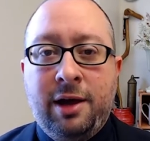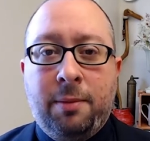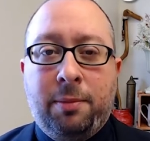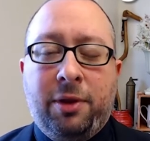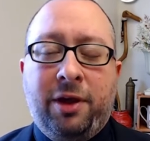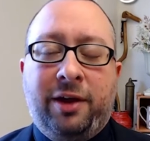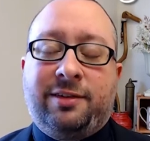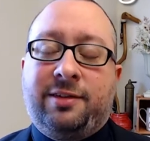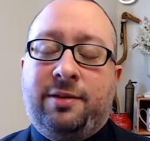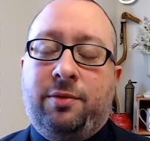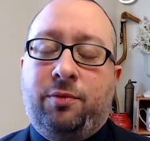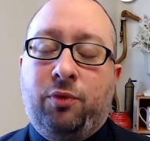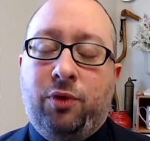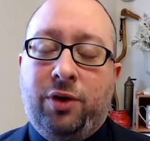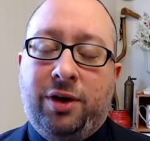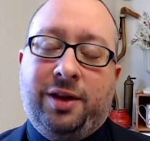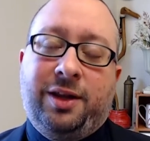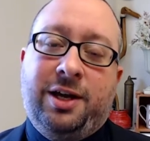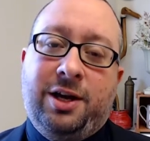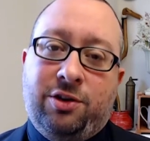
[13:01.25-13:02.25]
plus some
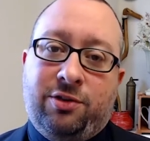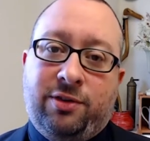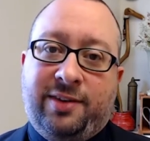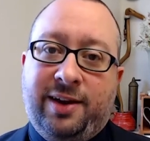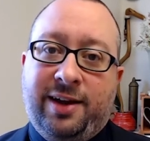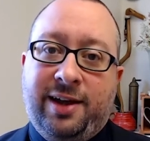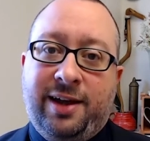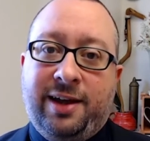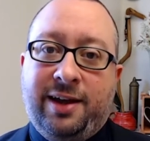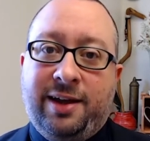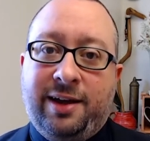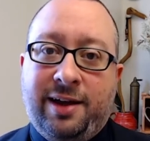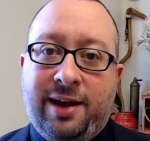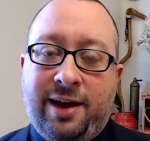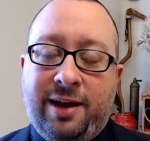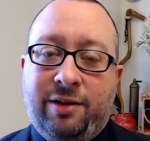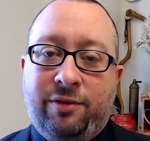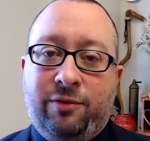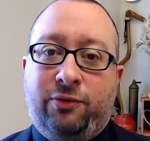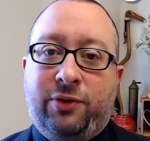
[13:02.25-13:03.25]
really interesting kind of